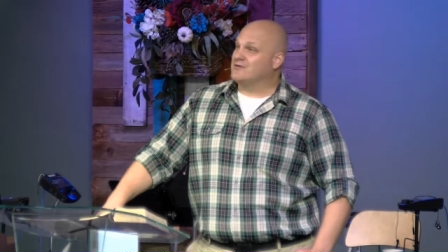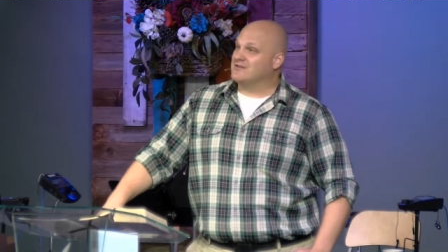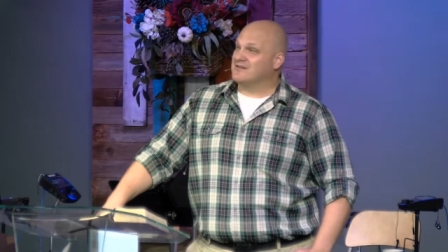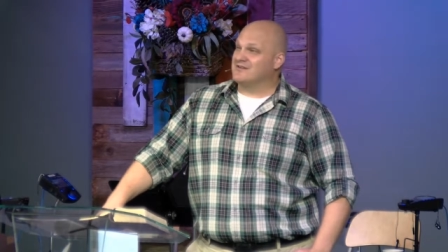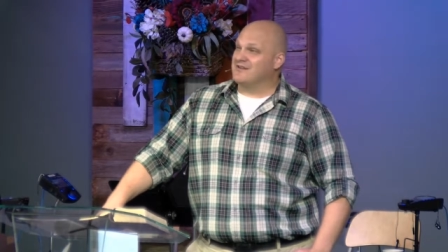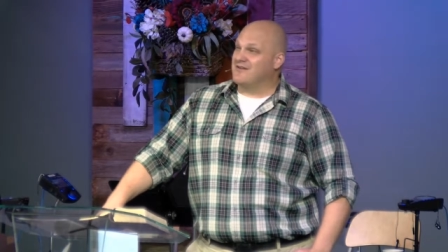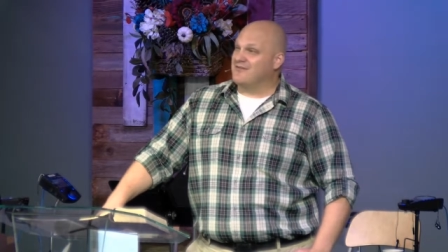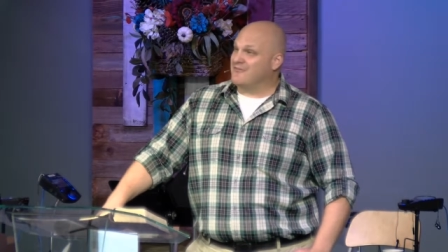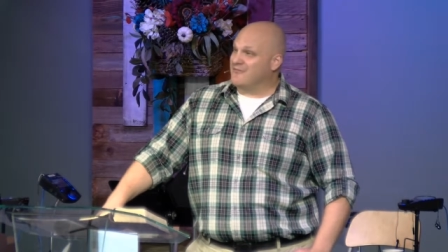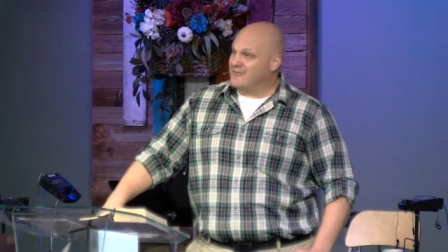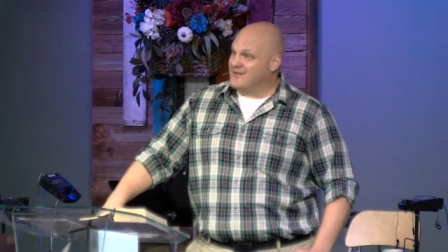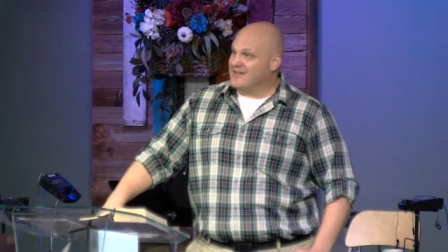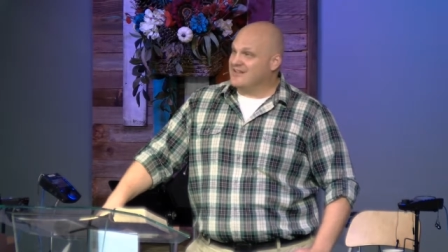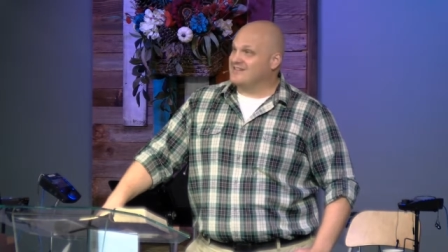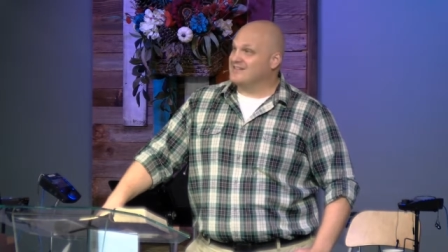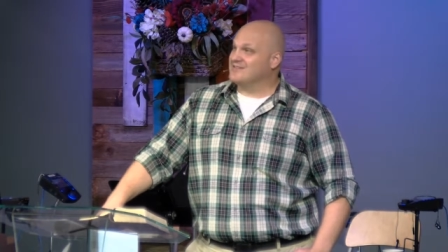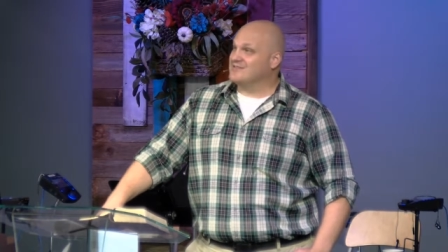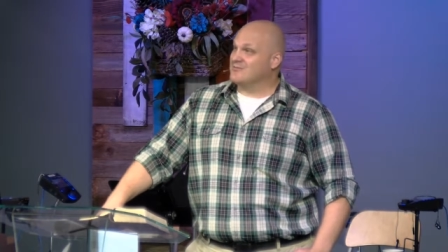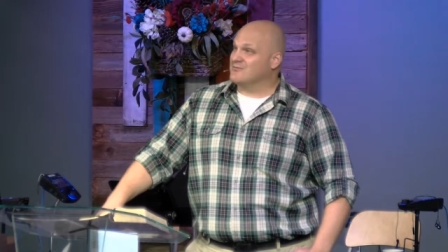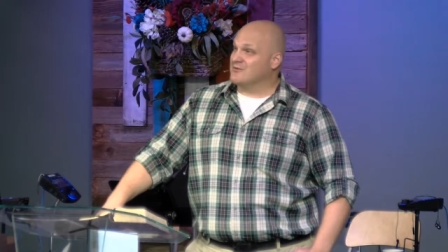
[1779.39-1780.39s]
I'll never forget
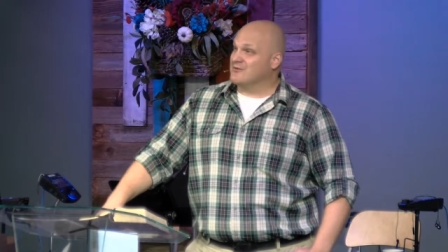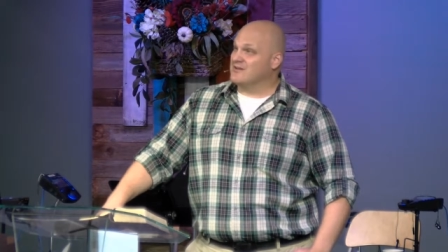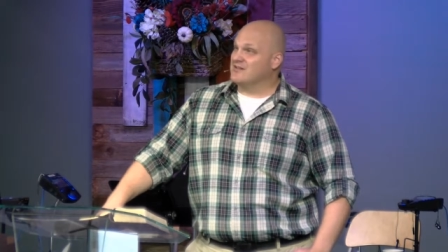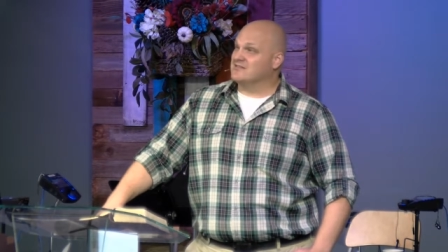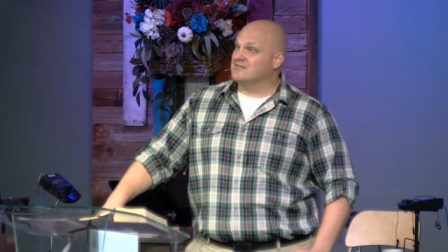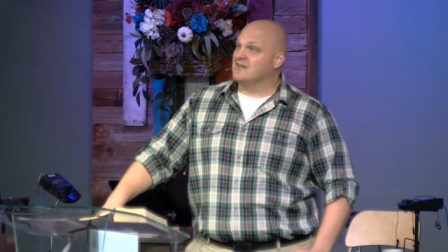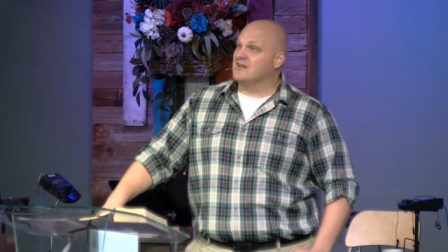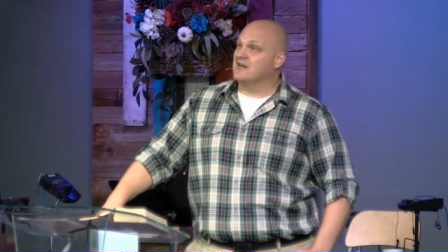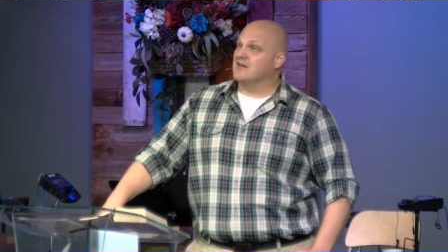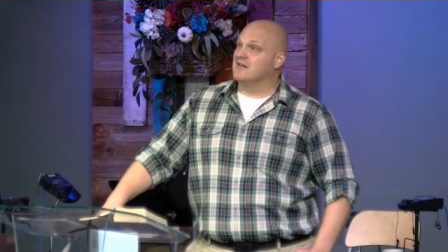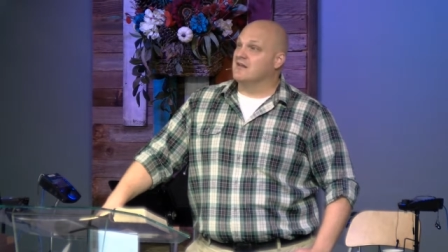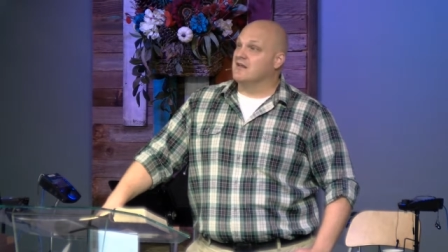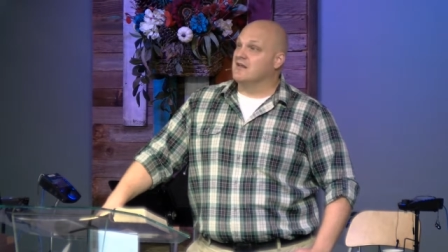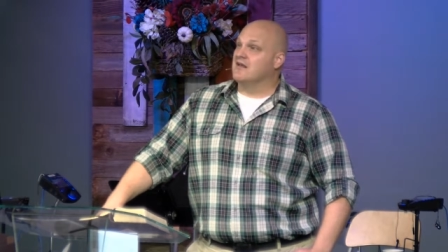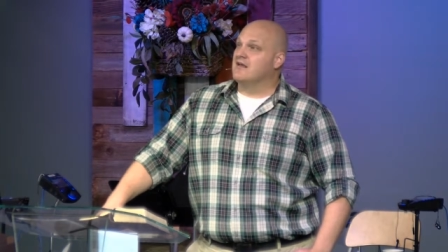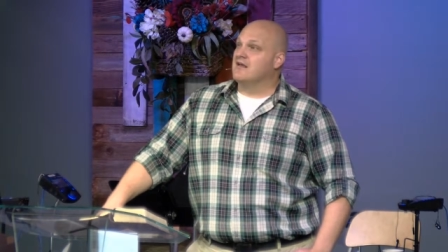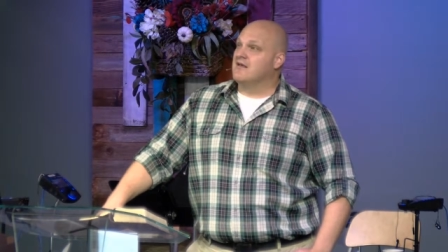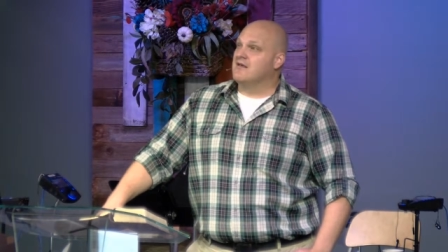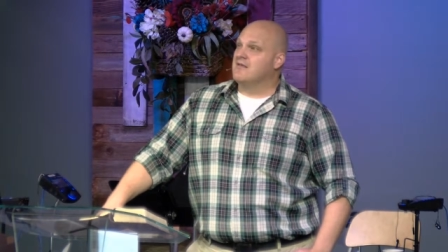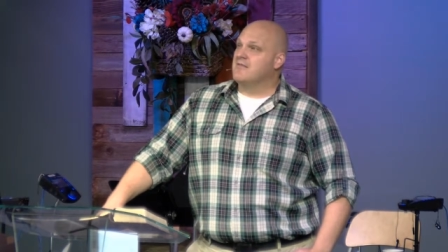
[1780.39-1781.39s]
these words, he said,
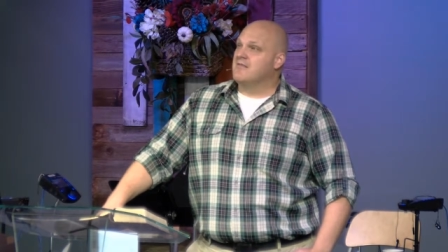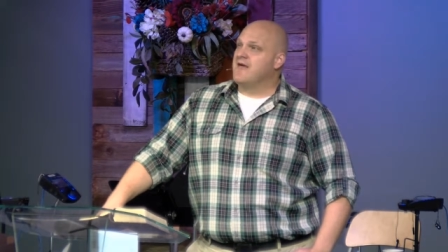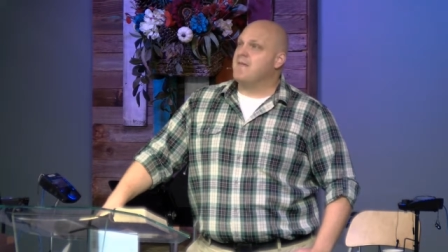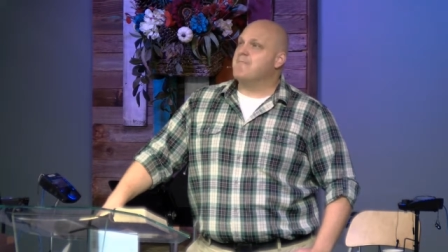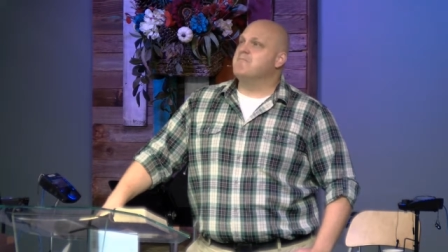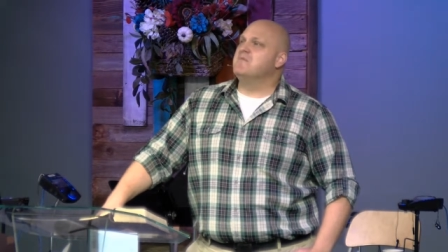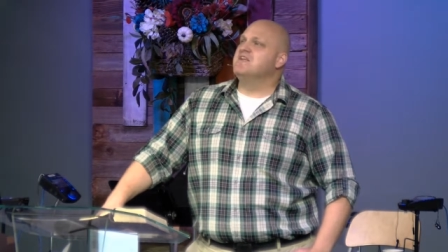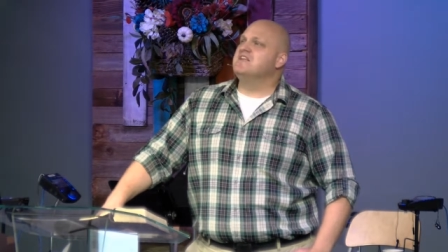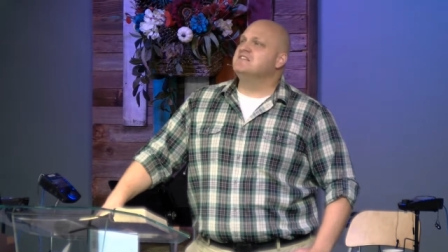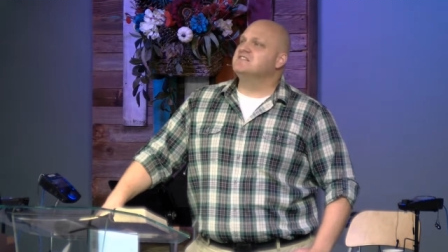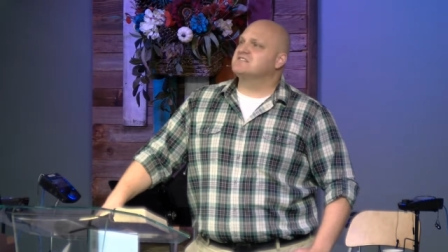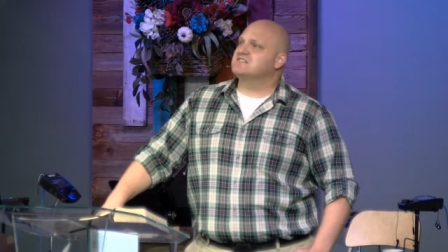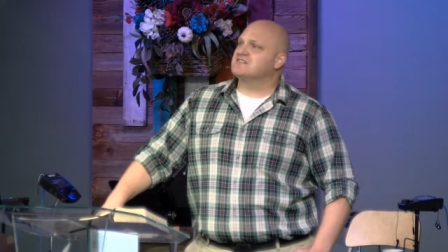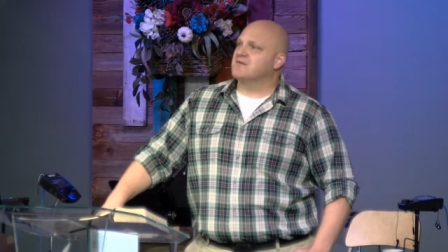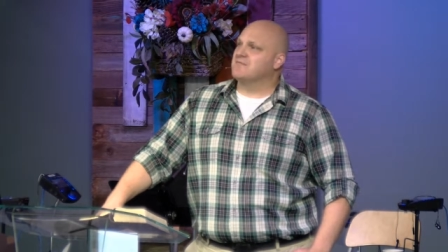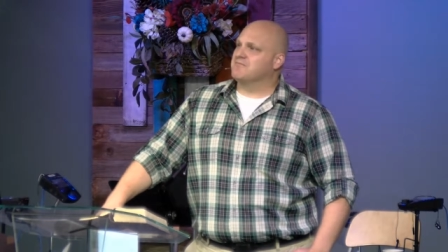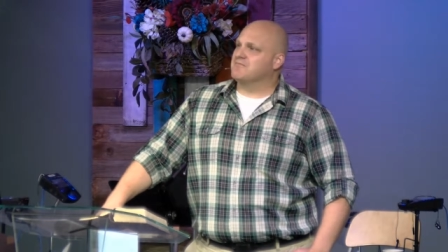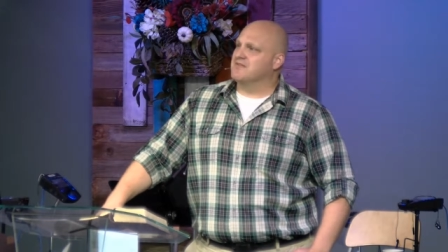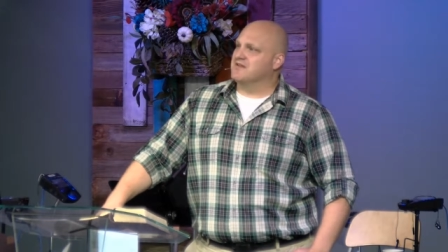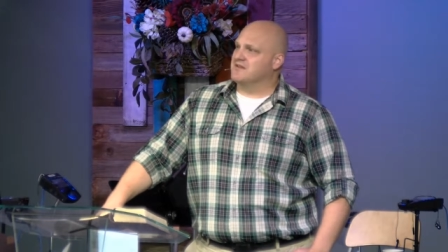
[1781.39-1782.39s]
That means
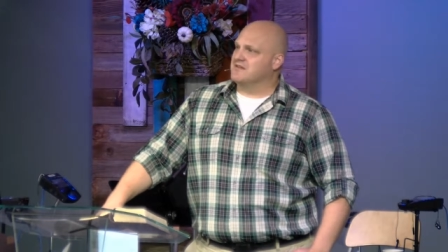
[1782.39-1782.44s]
something.